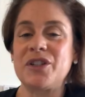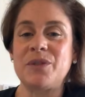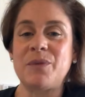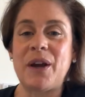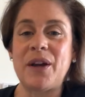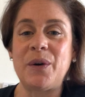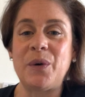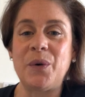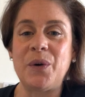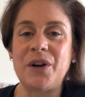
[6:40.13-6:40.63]
So
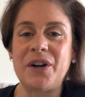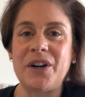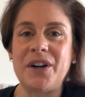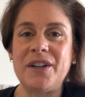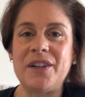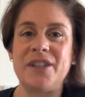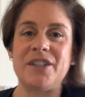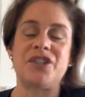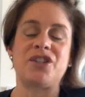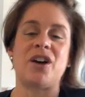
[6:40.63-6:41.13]
I
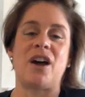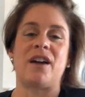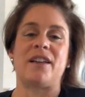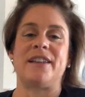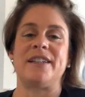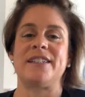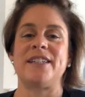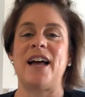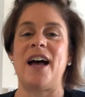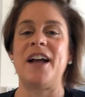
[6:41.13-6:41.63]
ordered the
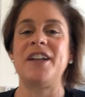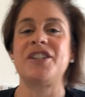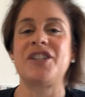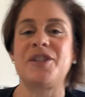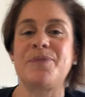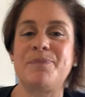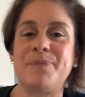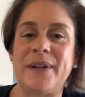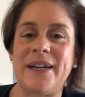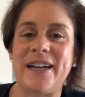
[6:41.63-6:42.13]
Chocolate
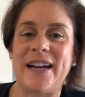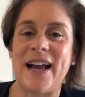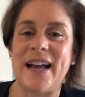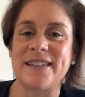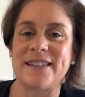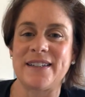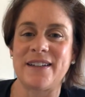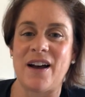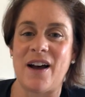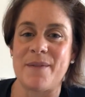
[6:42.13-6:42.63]
Touch, but it
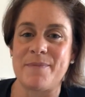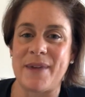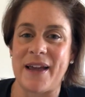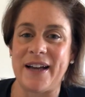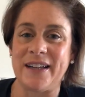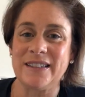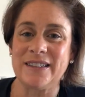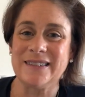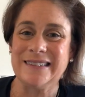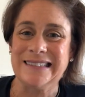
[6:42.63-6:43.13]
hasn't come
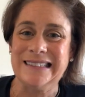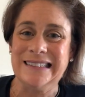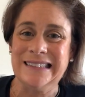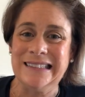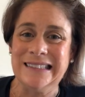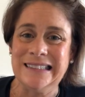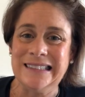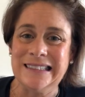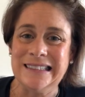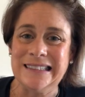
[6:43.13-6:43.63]
yet.
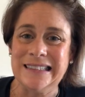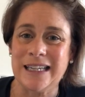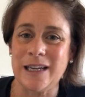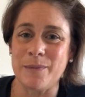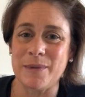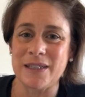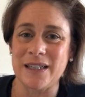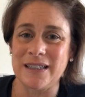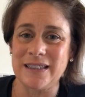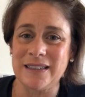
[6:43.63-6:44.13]

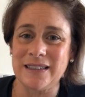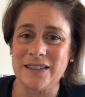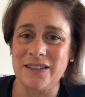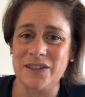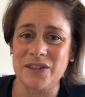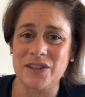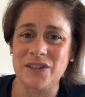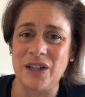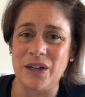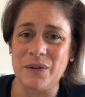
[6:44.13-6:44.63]
Amazon's a
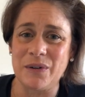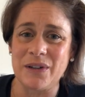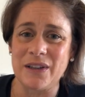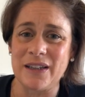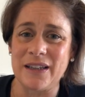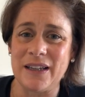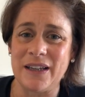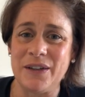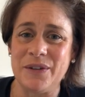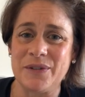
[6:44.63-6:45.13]
little slower
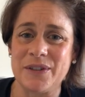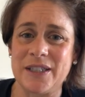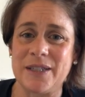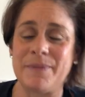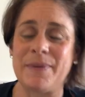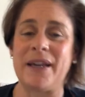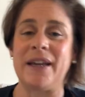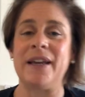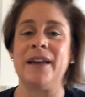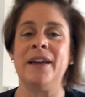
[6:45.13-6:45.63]
than they used to
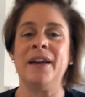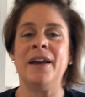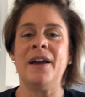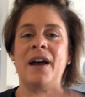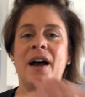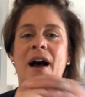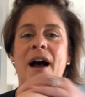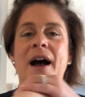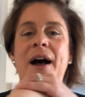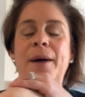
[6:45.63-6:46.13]
be.
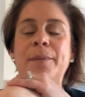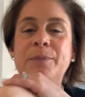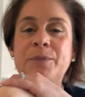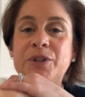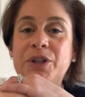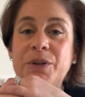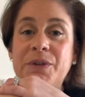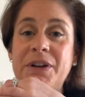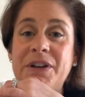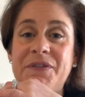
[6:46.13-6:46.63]
Um,
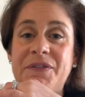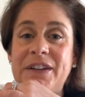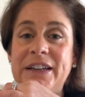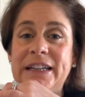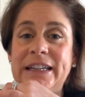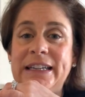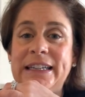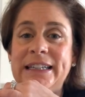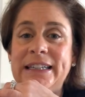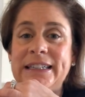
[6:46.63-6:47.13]
so if
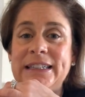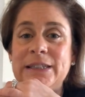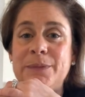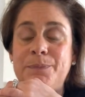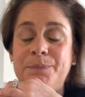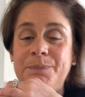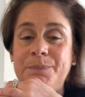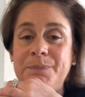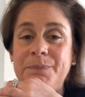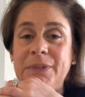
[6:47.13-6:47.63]
it is,
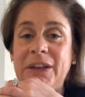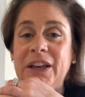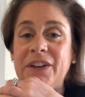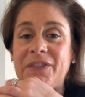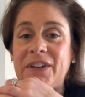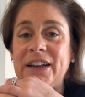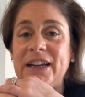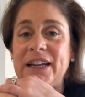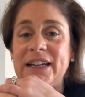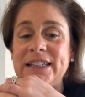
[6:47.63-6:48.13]

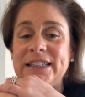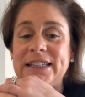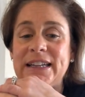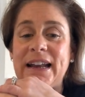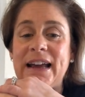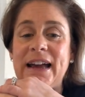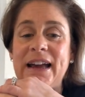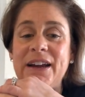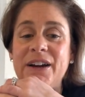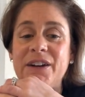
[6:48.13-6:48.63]
if I get it
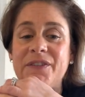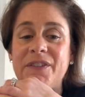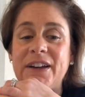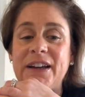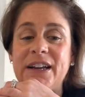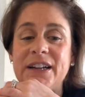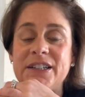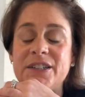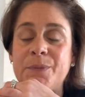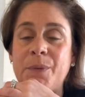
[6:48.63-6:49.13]
today or if I
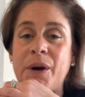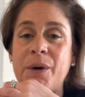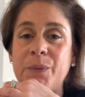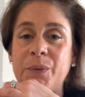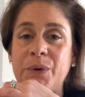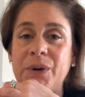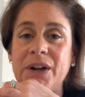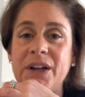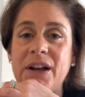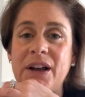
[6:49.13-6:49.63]
get it tomorrow
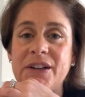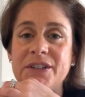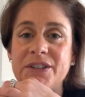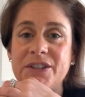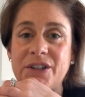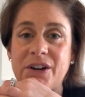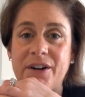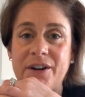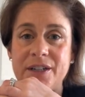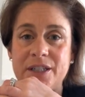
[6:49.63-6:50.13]
morning, I'll
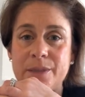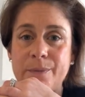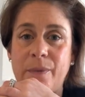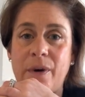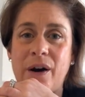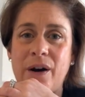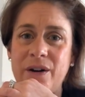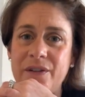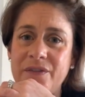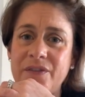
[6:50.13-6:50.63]
start it
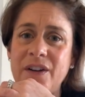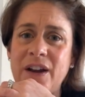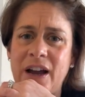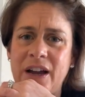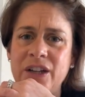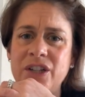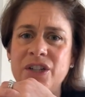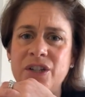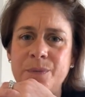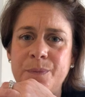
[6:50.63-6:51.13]
tomorrow. If
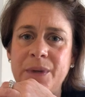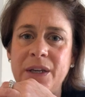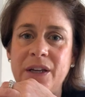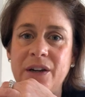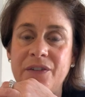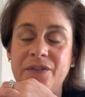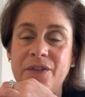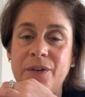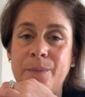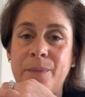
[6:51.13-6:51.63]
not, it should be
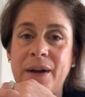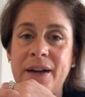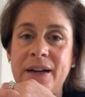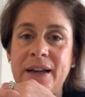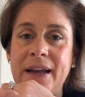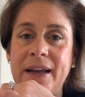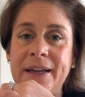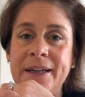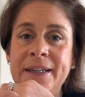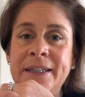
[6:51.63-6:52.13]
here for
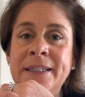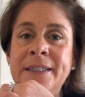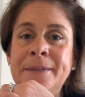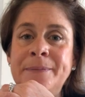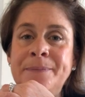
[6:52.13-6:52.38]
Monday.